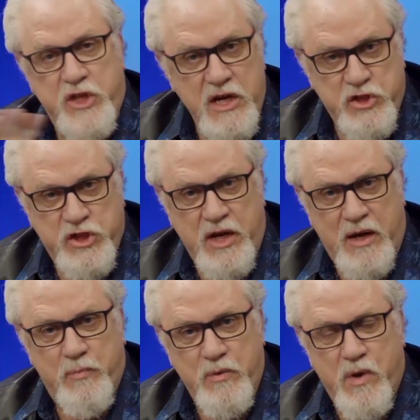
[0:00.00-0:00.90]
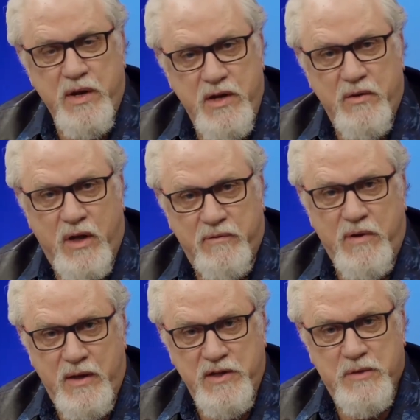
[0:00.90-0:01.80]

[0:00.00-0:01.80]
Jay, shut up, we want to hear Al-Fadi